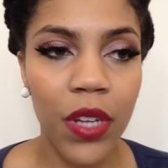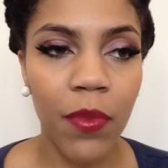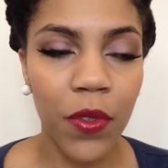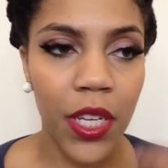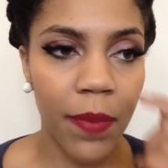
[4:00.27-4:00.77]

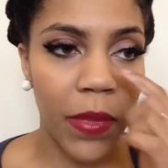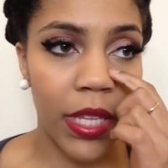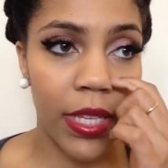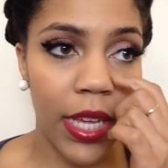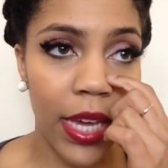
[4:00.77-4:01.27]
double dip
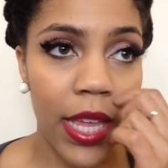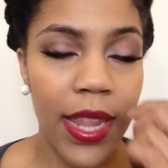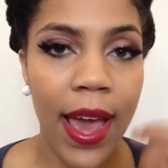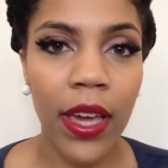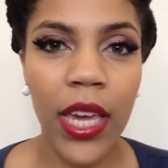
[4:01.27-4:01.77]
the stick,
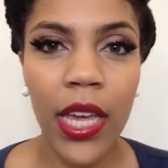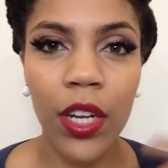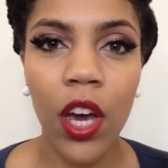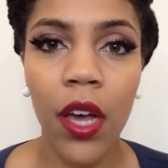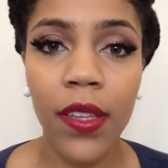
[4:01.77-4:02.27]
and that
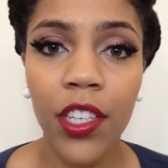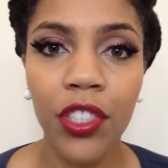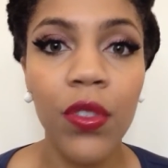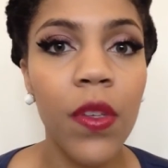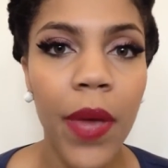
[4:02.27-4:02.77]
can cause
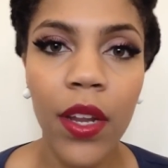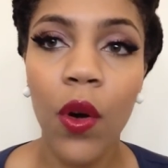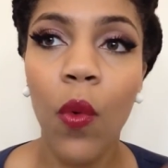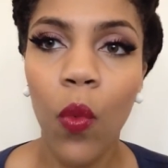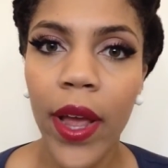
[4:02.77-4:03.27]
issues
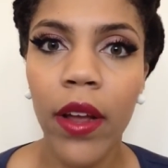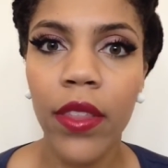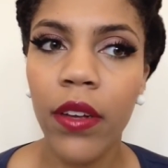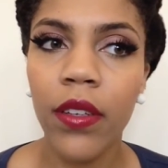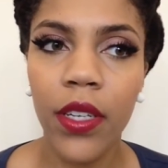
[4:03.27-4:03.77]
depending on where
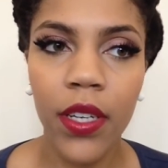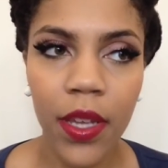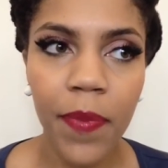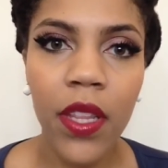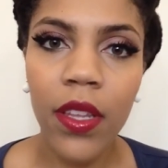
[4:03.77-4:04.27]
they're
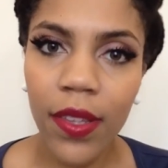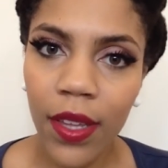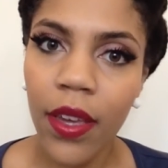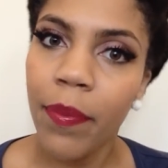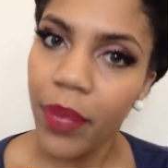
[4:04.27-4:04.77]
dipping the
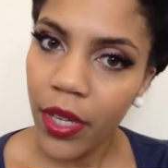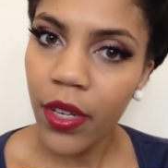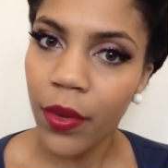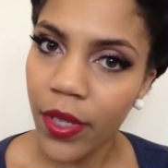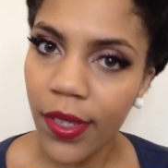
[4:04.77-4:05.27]
stick and
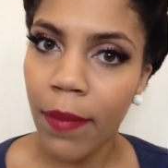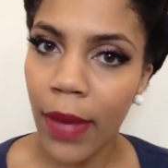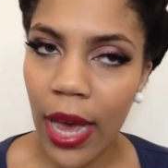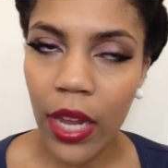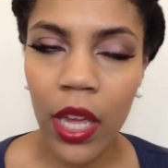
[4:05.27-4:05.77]
putting it on
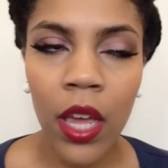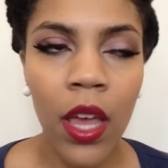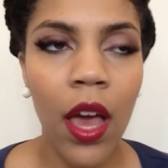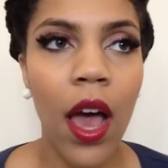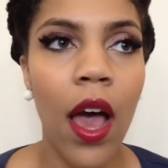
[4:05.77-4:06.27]
somebody,
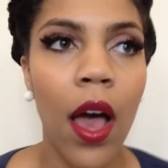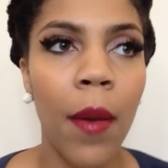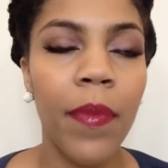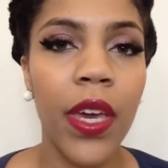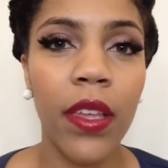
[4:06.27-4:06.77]

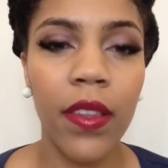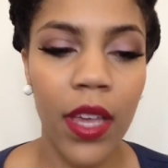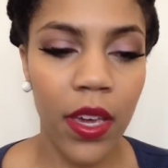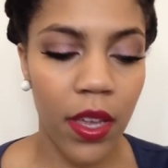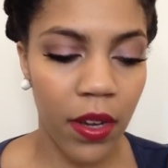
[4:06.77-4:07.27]
because
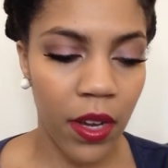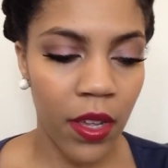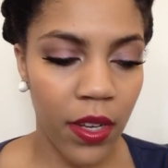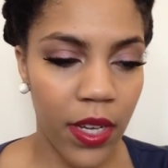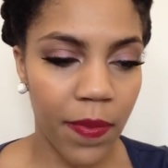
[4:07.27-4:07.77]
they can
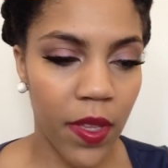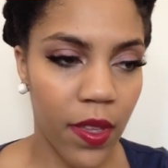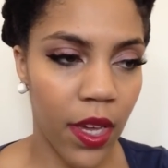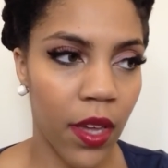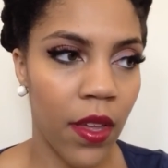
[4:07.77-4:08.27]
dip the
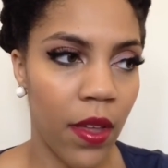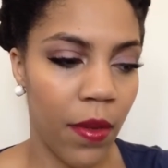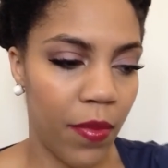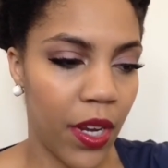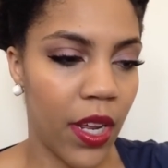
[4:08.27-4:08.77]
stick,
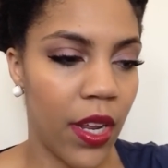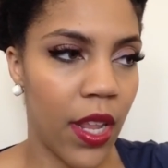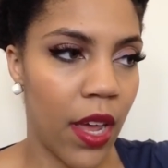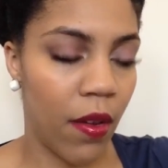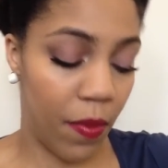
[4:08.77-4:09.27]
put it in
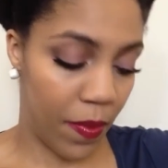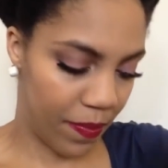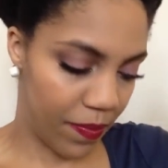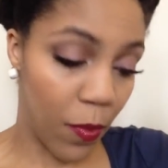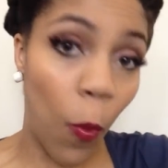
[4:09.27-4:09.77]
there,
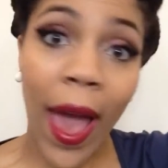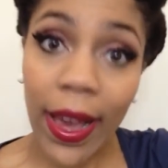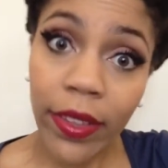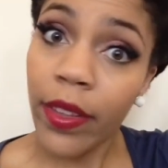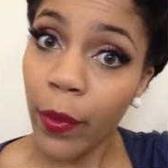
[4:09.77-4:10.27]

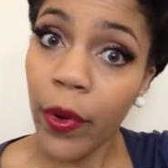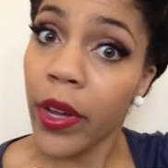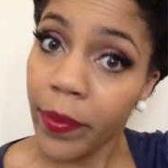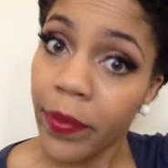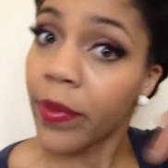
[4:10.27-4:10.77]
wax
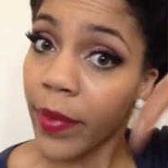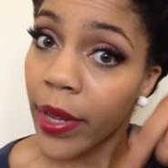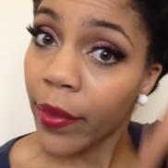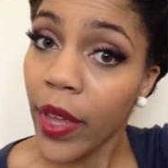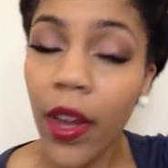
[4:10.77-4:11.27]
someone
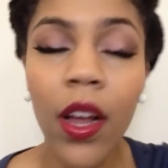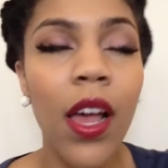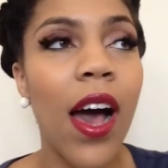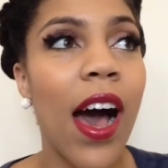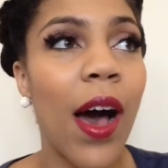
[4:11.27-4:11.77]
down there,
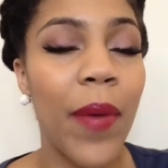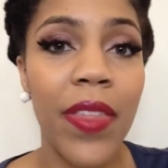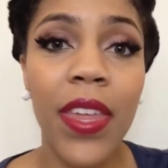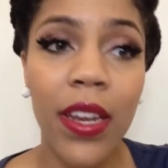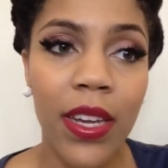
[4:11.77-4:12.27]

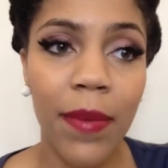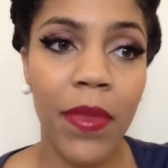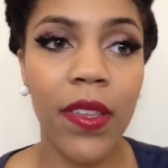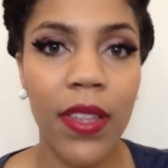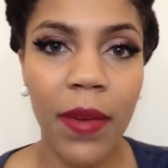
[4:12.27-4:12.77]
and then dip
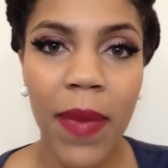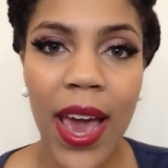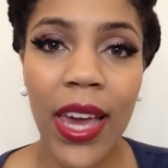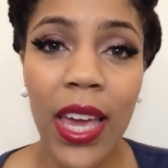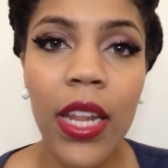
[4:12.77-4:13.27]
the stick
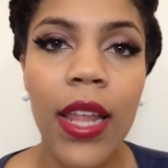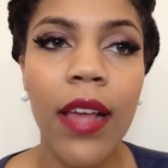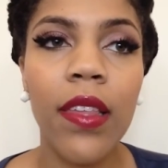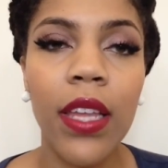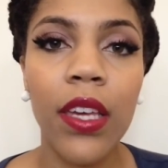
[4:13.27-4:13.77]
back in, and
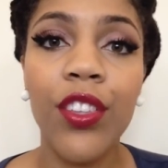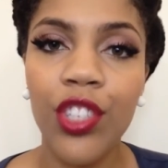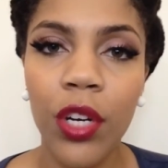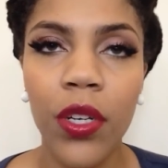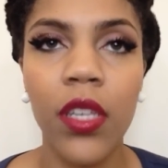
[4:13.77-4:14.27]
that stick is
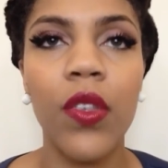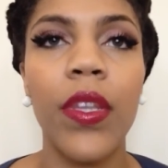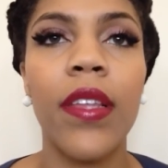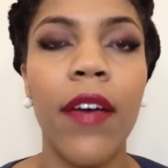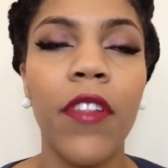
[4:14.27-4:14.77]
dirty. So
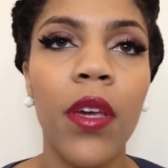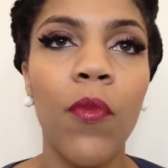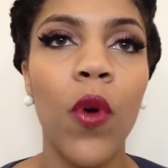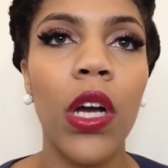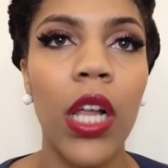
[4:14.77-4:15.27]
it's definitely
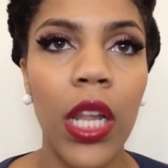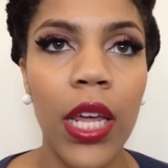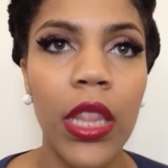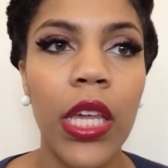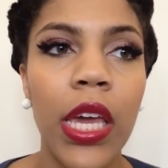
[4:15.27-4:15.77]
more
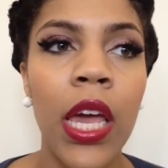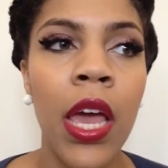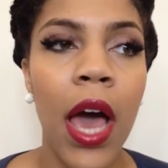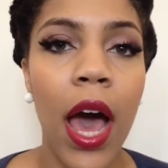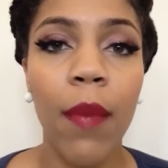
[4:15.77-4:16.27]
cleanly.
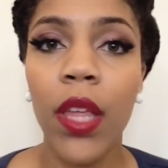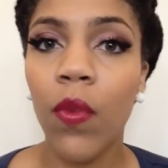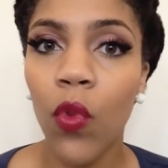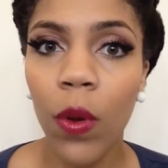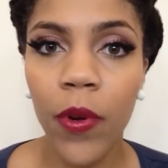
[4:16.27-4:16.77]
It's
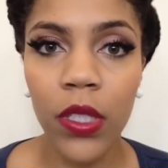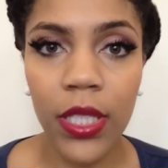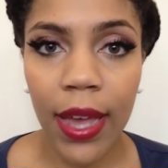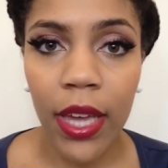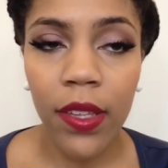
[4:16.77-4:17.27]
more
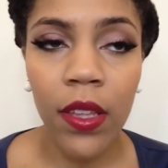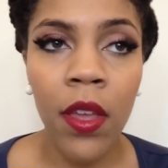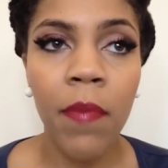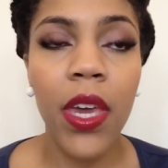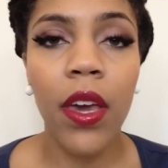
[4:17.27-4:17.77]
precise
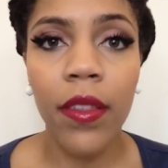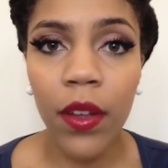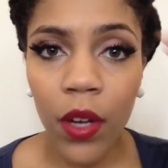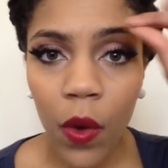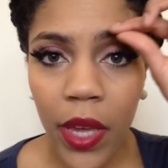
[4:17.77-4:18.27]
because
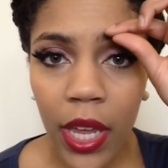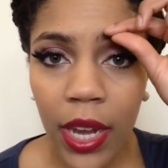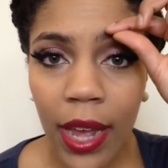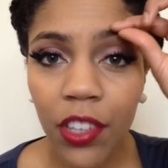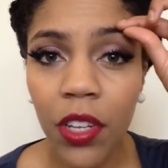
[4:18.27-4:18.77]
they're going in
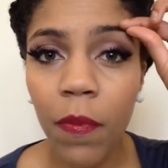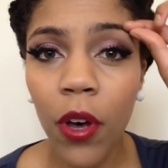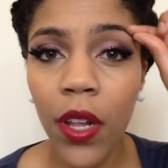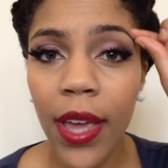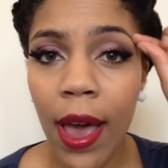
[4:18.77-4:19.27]
and actually
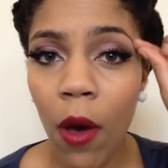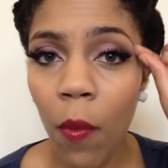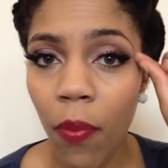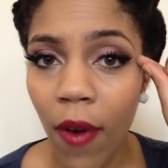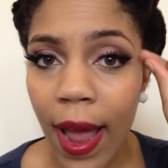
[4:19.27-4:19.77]
pulling
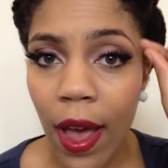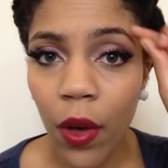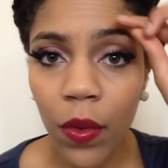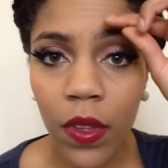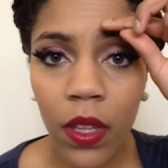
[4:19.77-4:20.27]
out
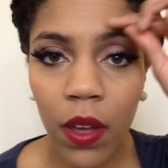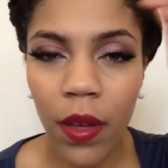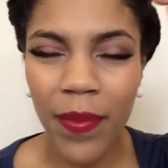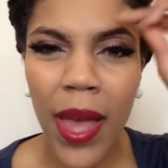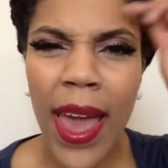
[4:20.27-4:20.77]
brows,
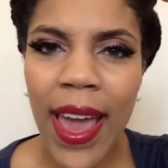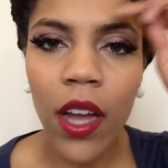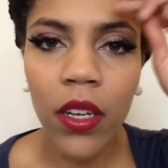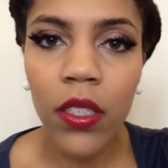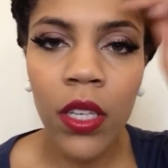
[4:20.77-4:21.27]

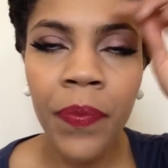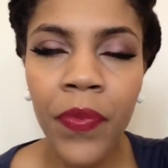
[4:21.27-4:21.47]
hairs,